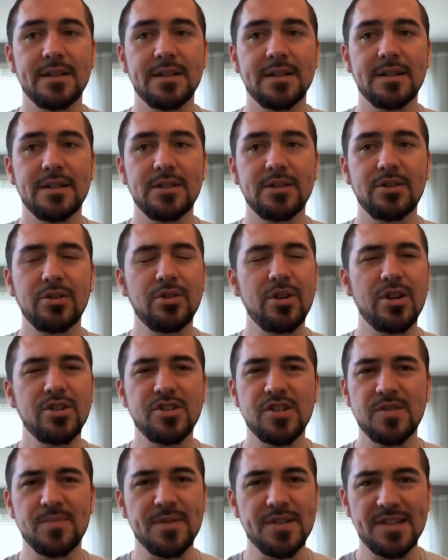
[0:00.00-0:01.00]
they're not
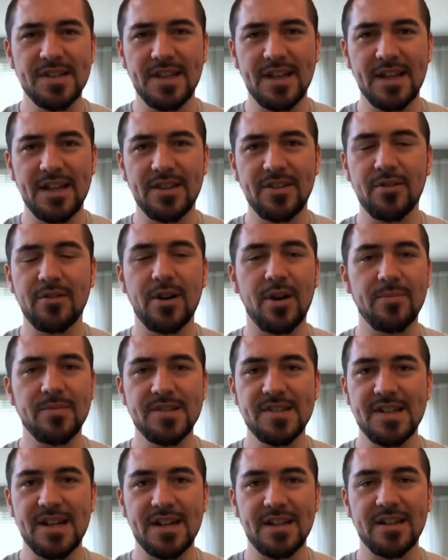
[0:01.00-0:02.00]
just misled, they're not
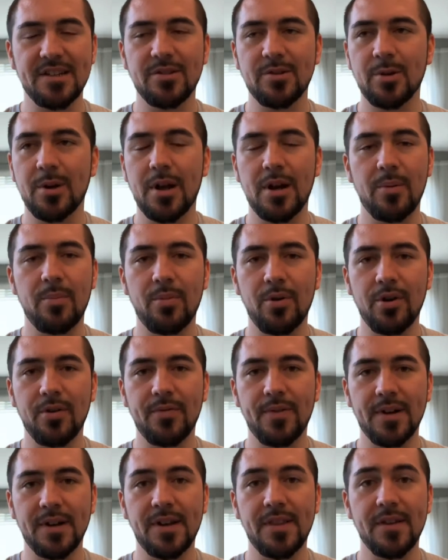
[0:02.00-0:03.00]
mistaken, they're not
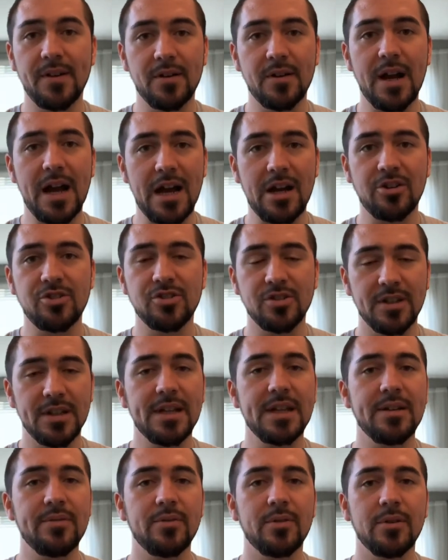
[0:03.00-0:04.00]
imperfect, they're actually
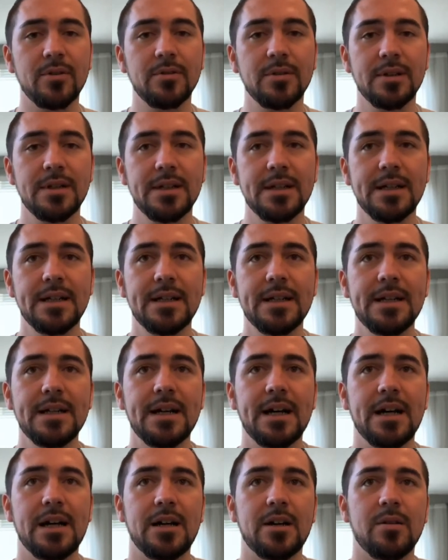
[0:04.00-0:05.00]
evil.
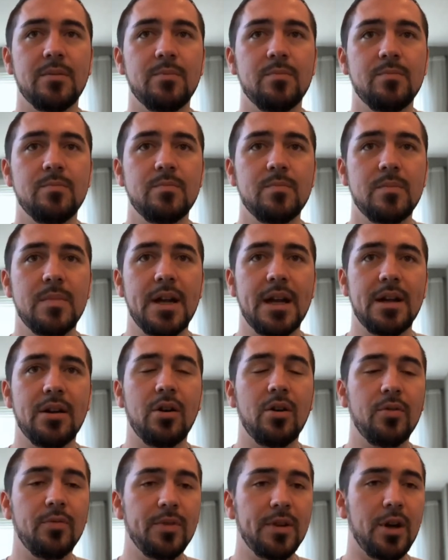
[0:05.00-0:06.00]
And
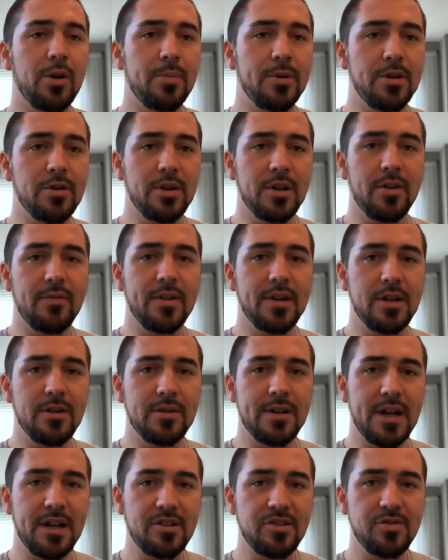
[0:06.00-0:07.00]
hopefully I'll be doing a video
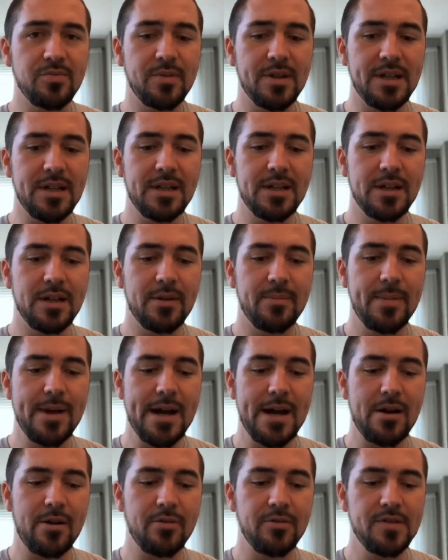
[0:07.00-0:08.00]
next week
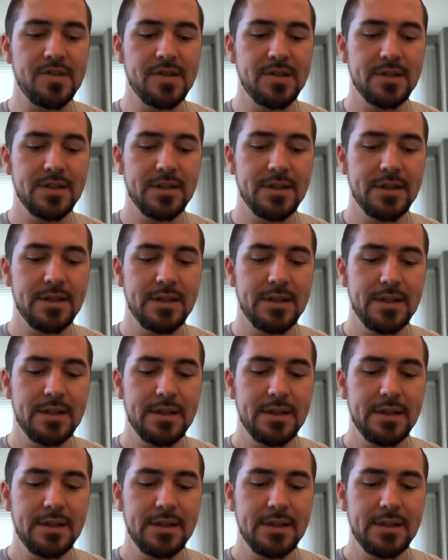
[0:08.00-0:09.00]
about
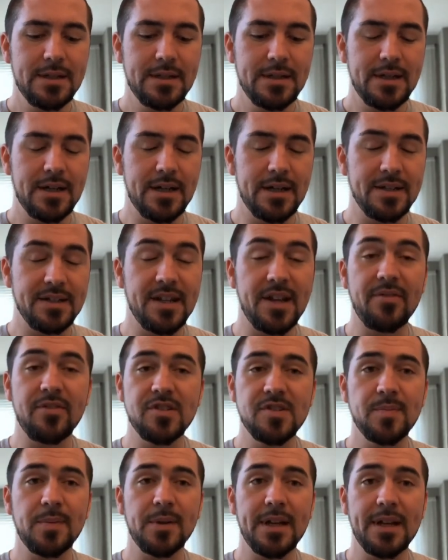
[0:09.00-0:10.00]
David
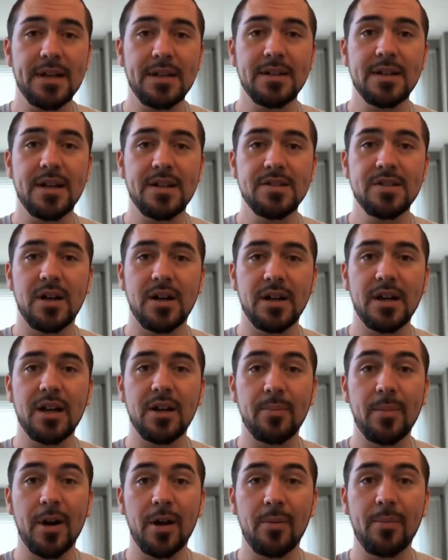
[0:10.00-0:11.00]
Splane and talking
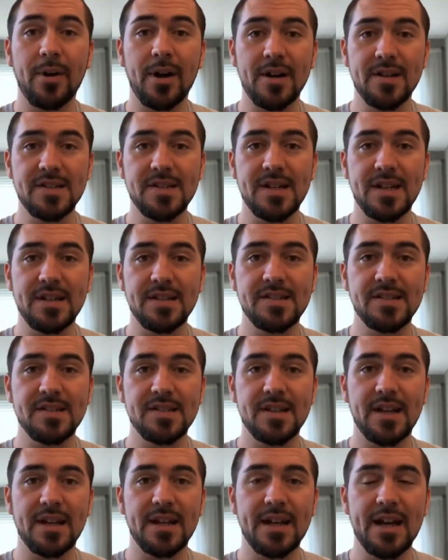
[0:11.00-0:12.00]
about apostates
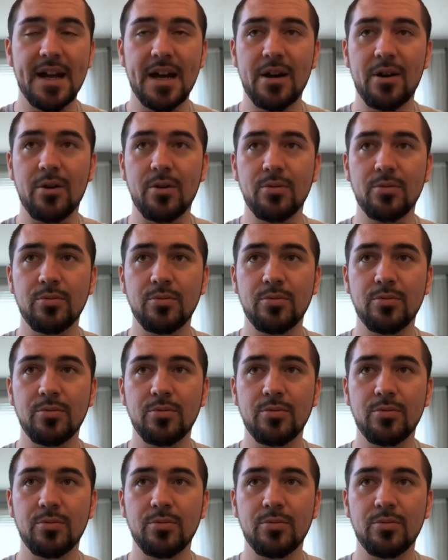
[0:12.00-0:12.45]
and how